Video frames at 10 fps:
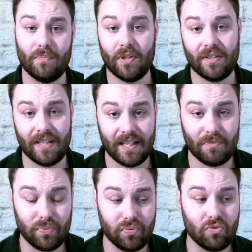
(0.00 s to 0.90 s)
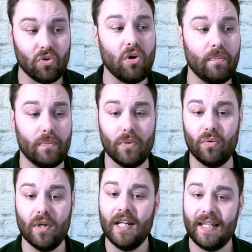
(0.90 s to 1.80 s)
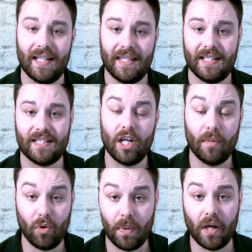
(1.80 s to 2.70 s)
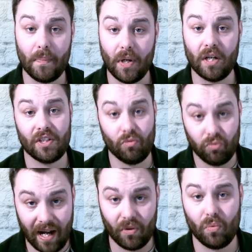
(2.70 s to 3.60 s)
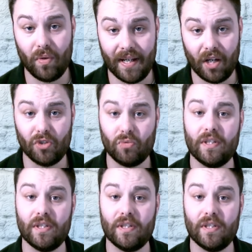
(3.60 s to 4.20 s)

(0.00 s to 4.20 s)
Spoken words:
because it is probable that there's thermal bypass around the windows,